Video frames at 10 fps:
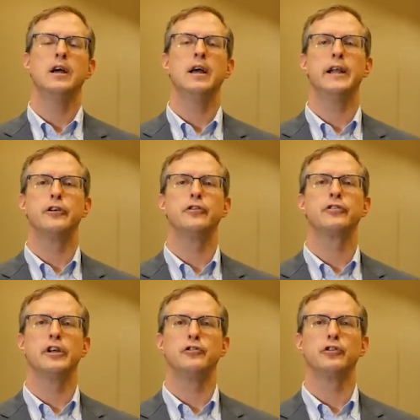editors
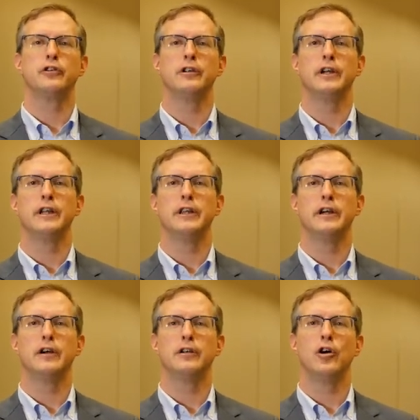in a journal in
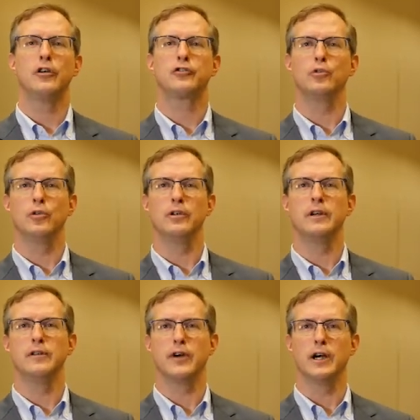their law school
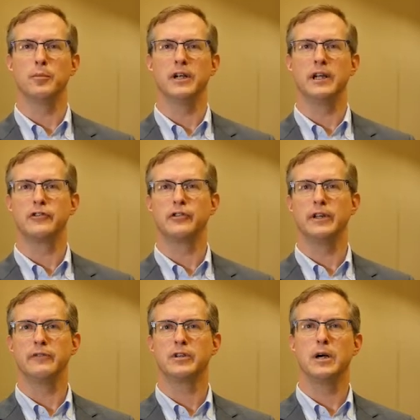environment. And so
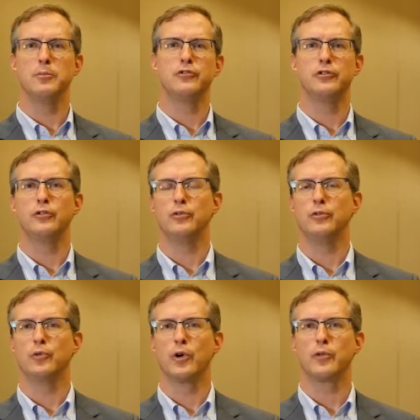they've come
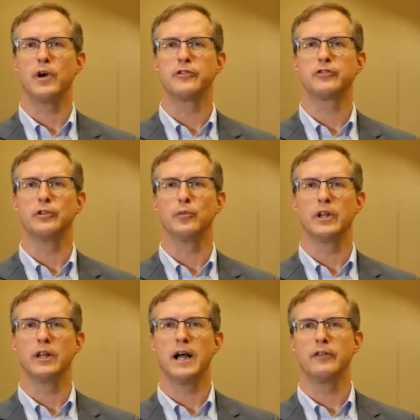to Northwestern with
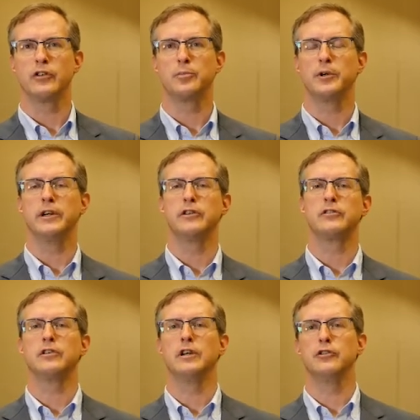a lot of
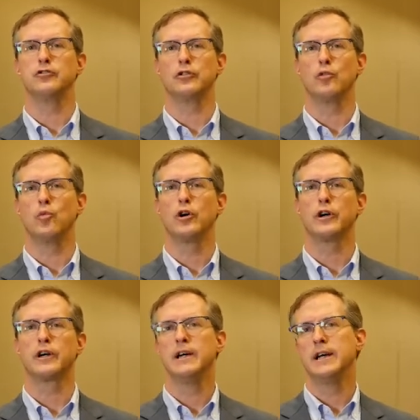experience in journal
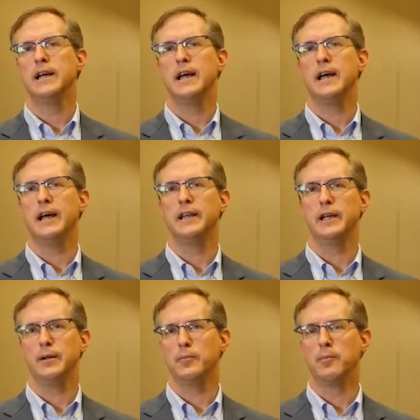work, and
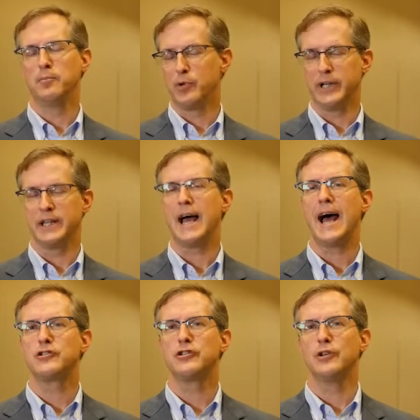they bring
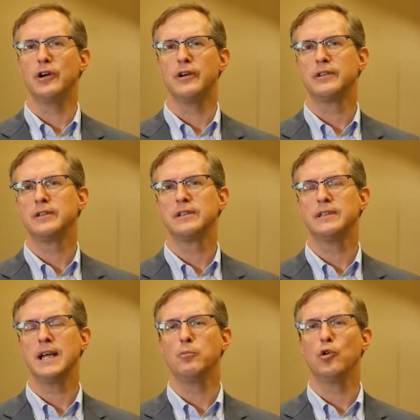that to the
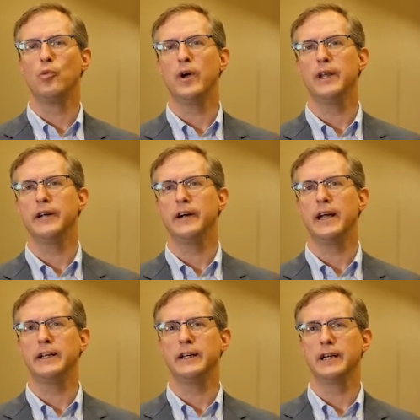table when they're
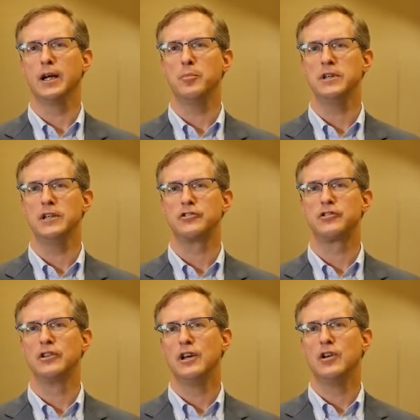editing a
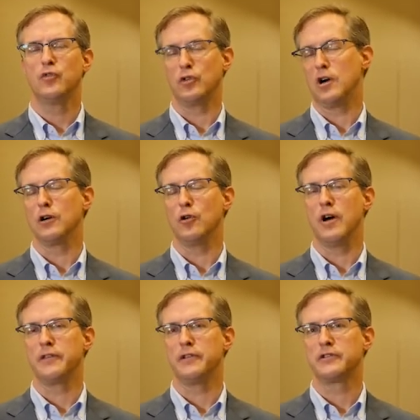piece for our
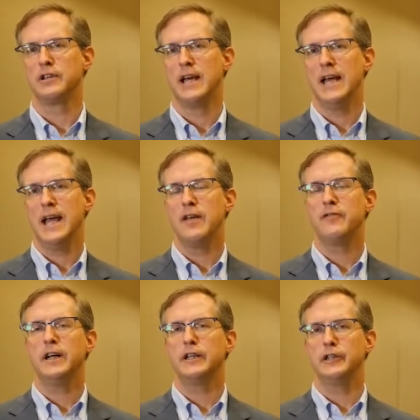authors. And
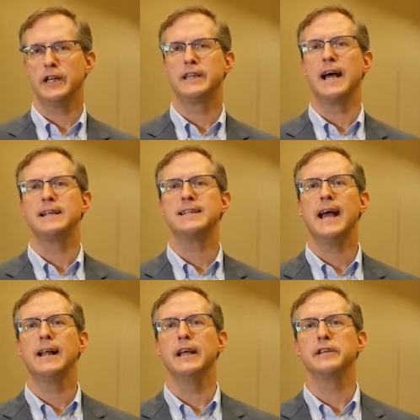finally, you get that
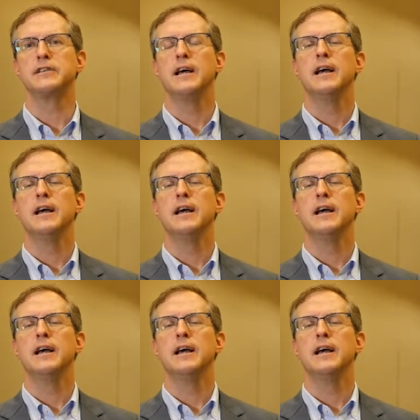talent.